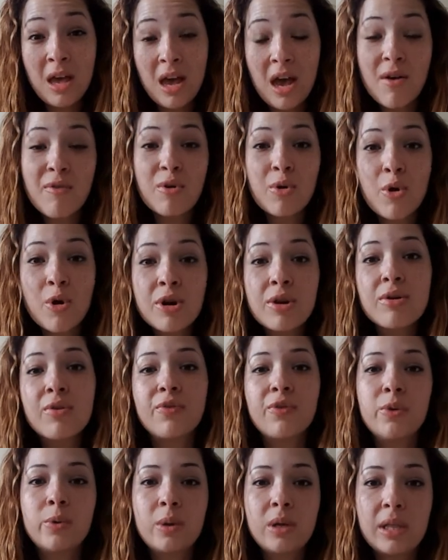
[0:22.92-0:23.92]
I recorded a
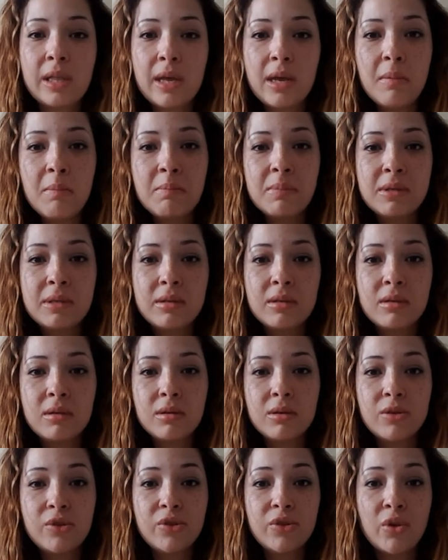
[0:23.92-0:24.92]
few clips,
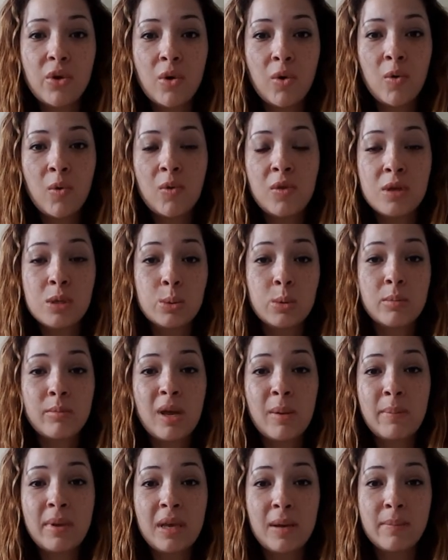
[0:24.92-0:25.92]
so this one
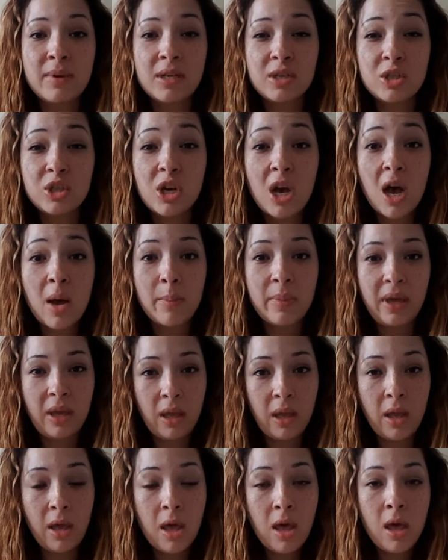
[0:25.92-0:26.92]
might be a bit
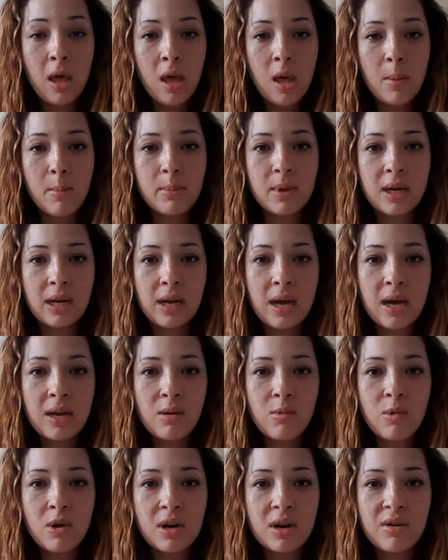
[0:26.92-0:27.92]
choppy. But I kind
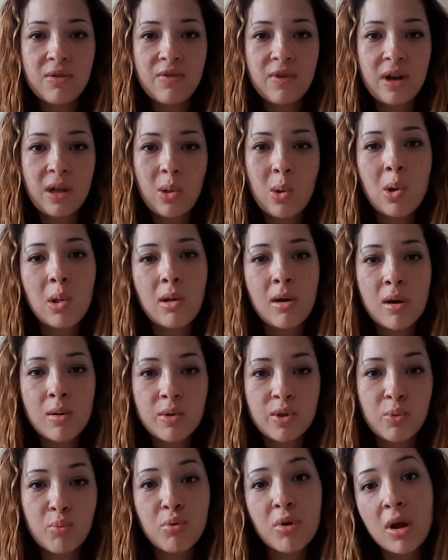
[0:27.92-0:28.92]
of wanted to follow along
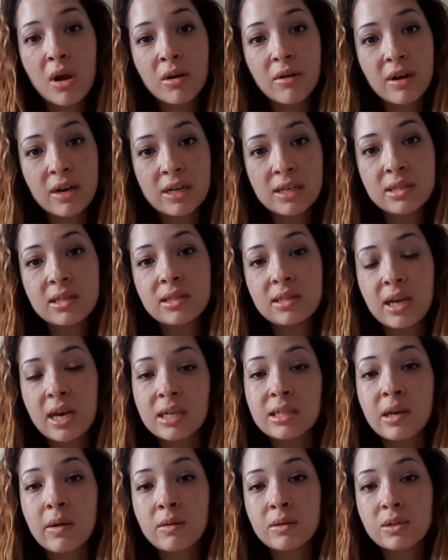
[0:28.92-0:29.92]
with the progress
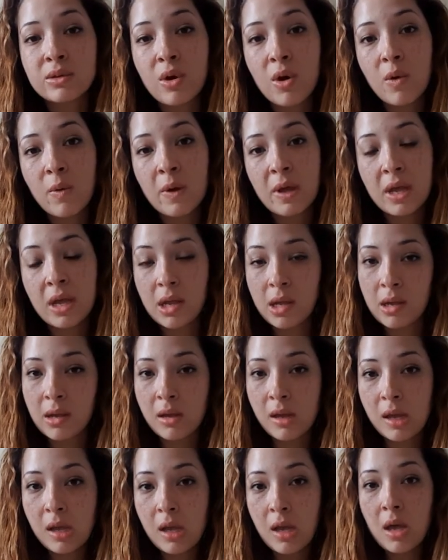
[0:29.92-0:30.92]
as I was
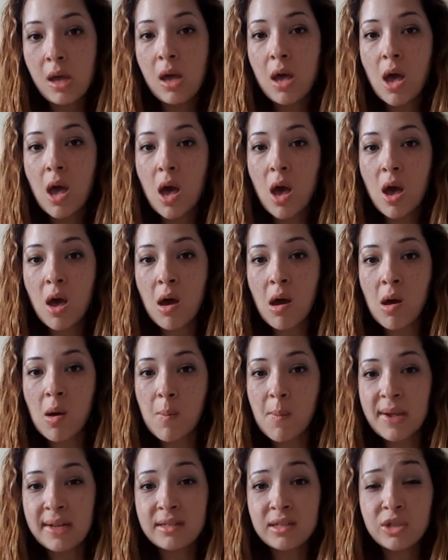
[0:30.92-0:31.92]
going
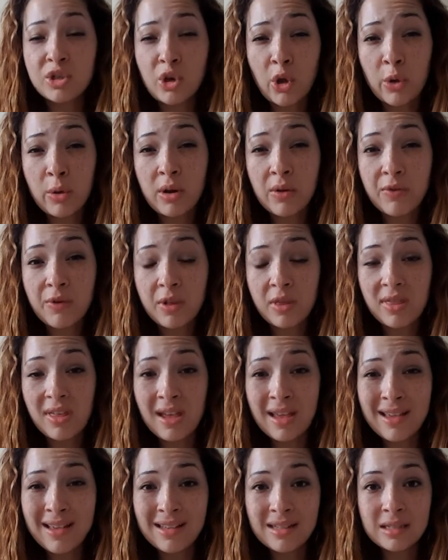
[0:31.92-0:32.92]
um, and to show you different
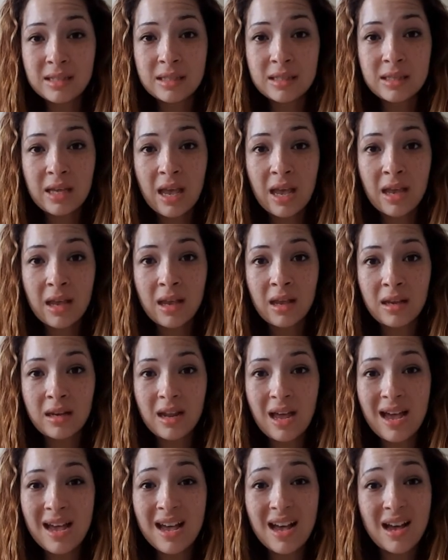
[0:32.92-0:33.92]
things. And
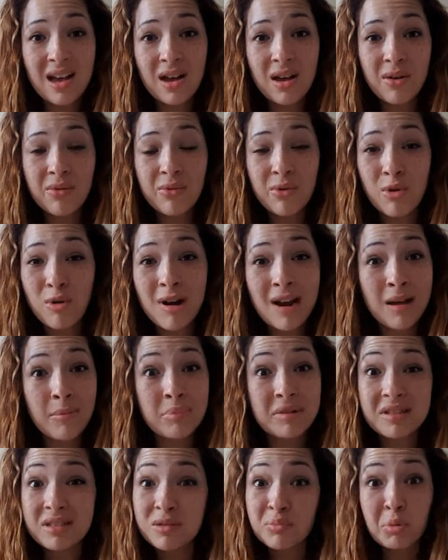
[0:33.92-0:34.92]
I have crap
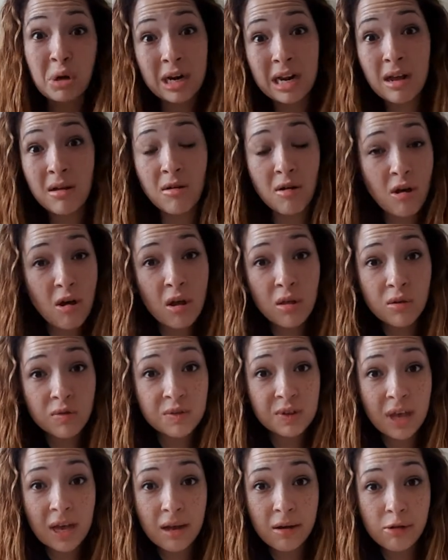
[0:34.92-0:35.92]
spread out all
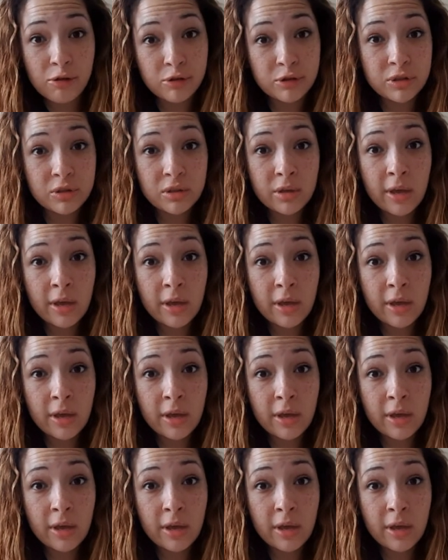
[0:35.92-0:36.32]
over the house.